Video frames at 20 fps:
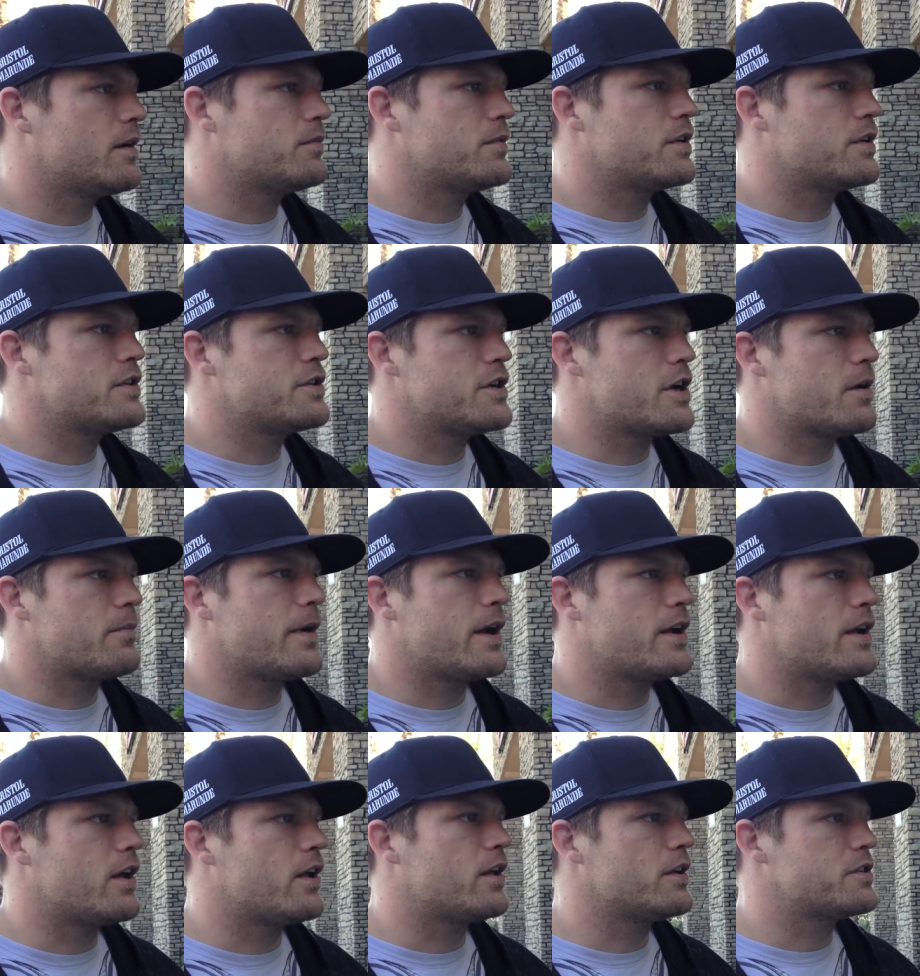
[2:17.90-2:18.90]
to share my
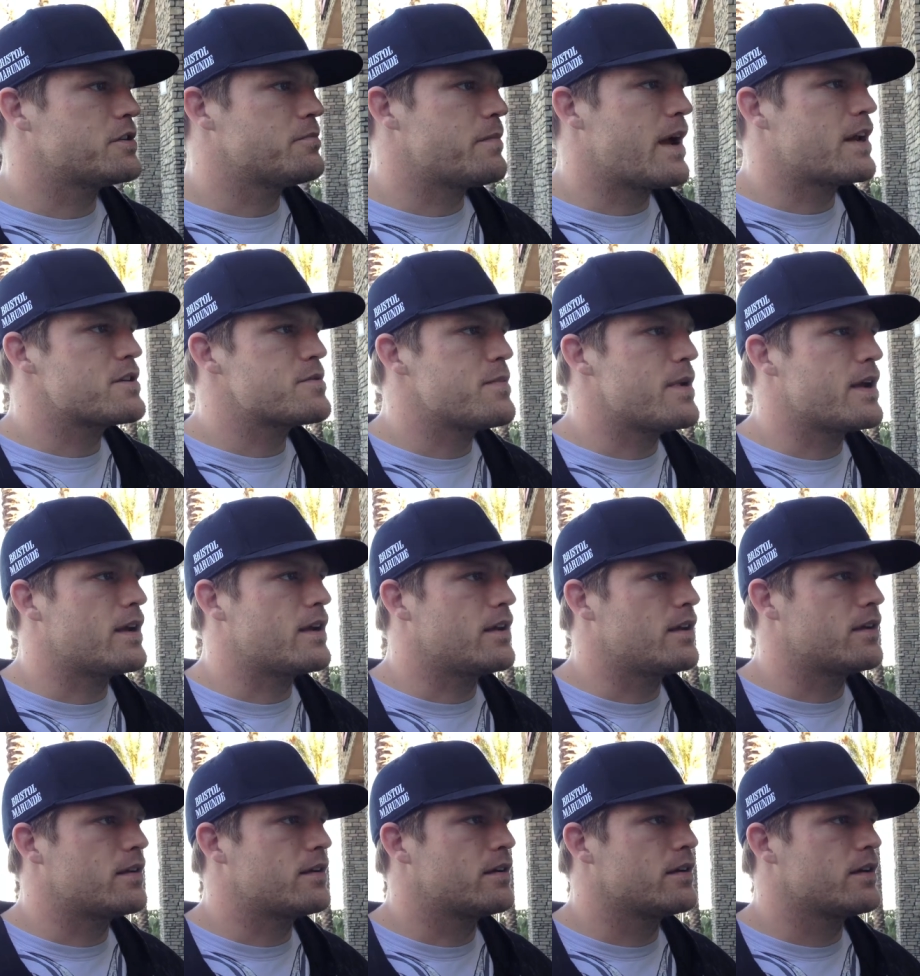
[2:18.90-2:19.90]
knowledge in
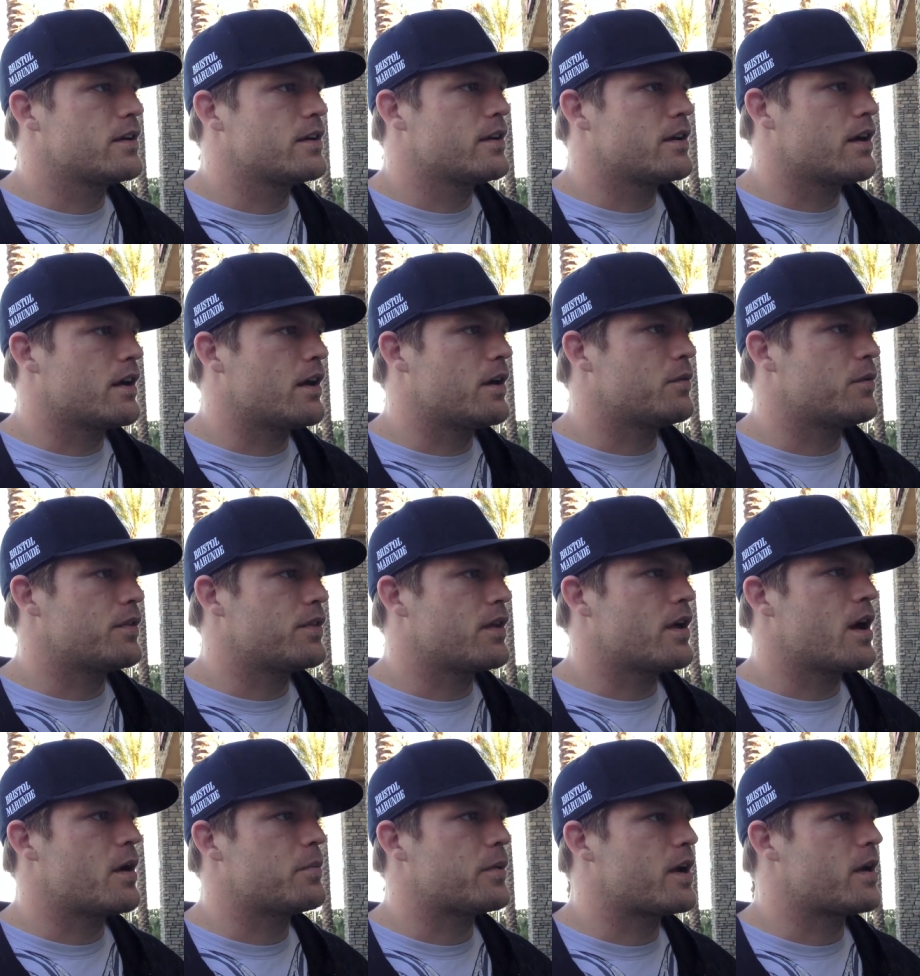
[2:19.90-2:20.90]
matchmaking with
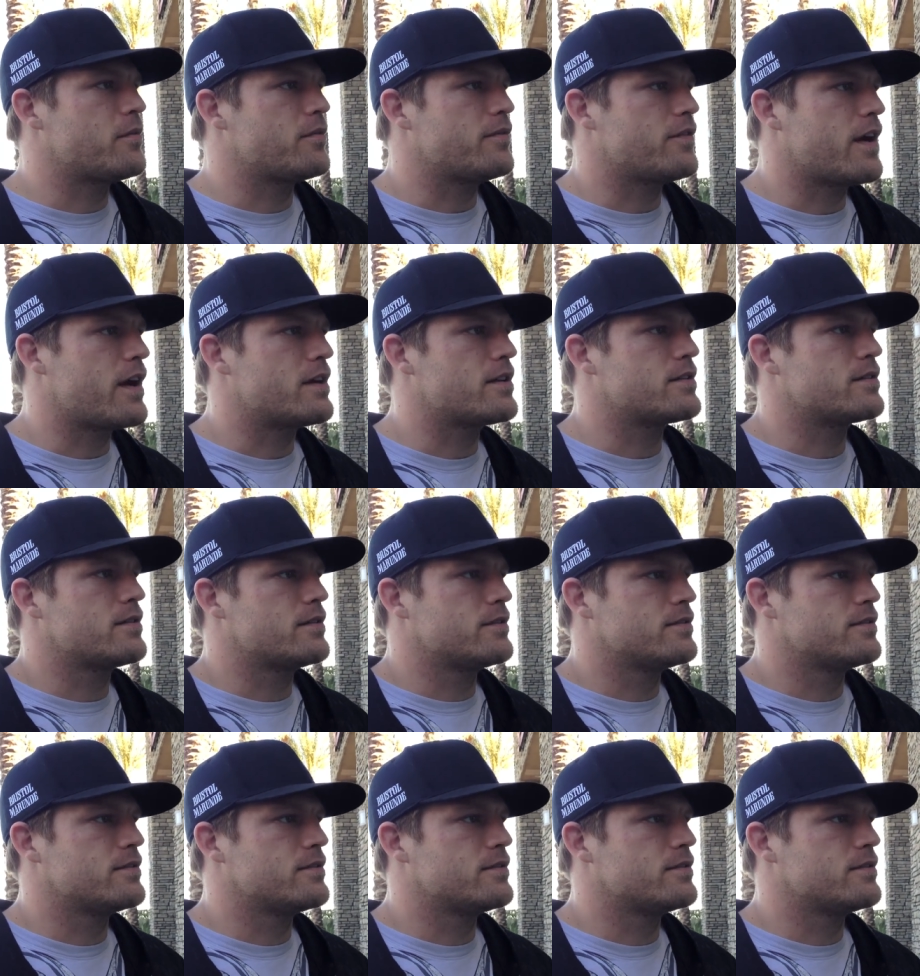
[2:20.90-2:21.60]
the up-and-coming fighters.